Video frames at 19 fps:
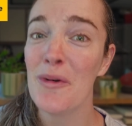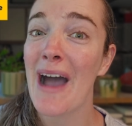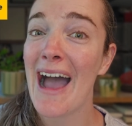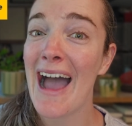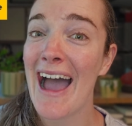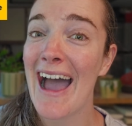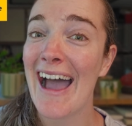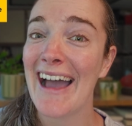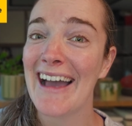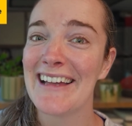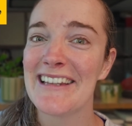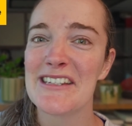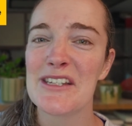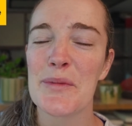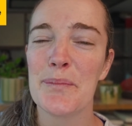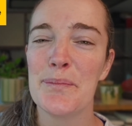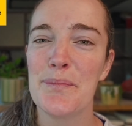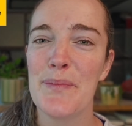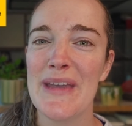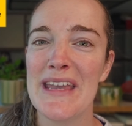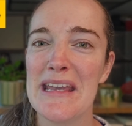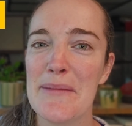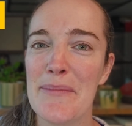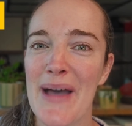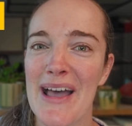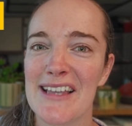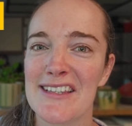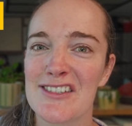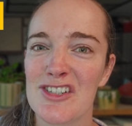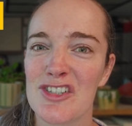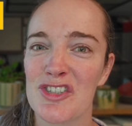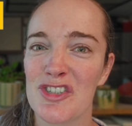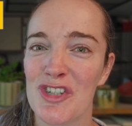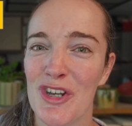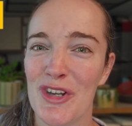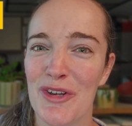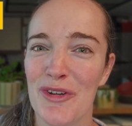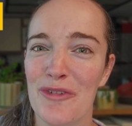and be best
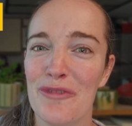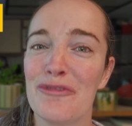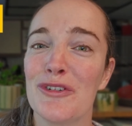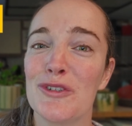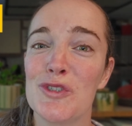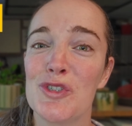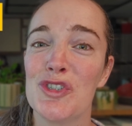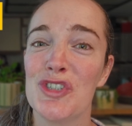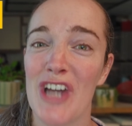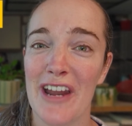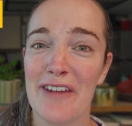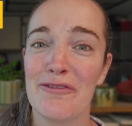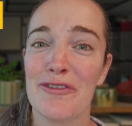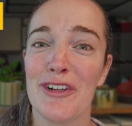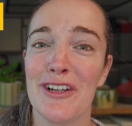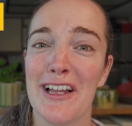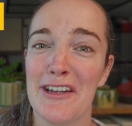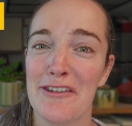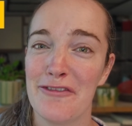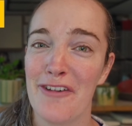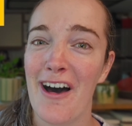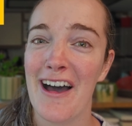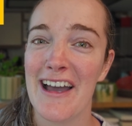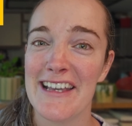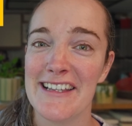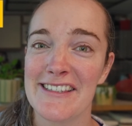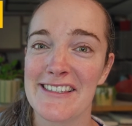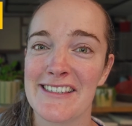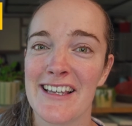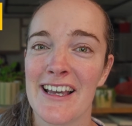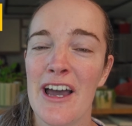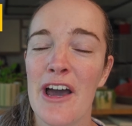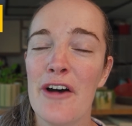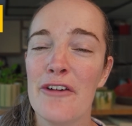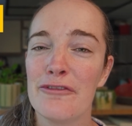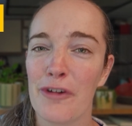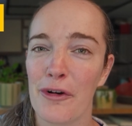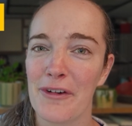to for general advice.
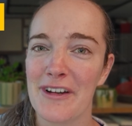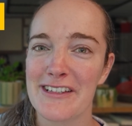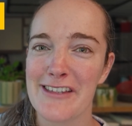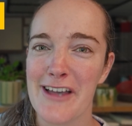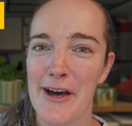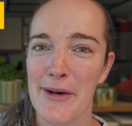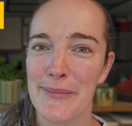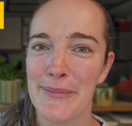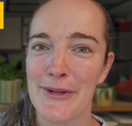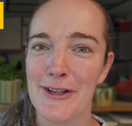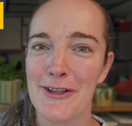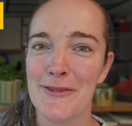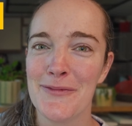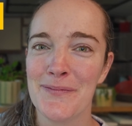For example,